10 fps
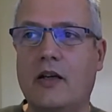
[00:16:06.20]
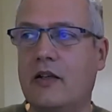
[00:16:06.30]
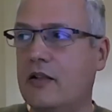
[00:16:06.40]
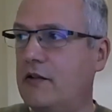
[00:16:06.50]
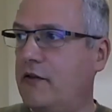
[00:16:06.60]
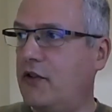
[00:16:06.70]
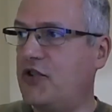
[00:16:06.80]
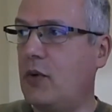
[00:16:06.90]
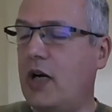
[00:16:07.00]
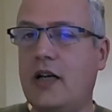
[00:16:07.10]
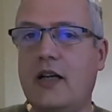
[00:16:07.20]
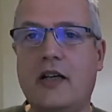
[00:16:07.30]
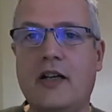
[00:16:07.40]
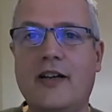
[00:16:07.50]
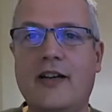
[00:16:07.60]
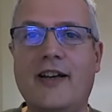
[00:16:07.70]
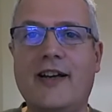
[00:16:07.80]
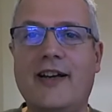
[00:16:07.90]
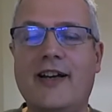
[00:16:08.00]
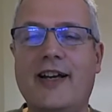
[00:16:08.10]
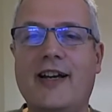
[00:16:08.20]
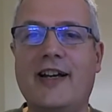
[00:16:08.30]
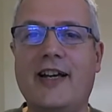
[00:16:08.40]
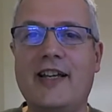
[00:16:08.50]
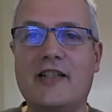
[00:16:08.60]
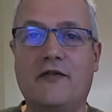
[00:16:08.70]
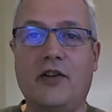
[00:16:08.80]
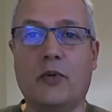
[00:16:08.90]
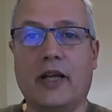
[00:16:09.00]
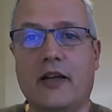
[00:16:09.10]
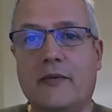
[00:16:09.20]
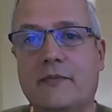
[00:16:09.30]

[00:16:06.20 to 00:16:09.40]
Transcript: The first one is the following.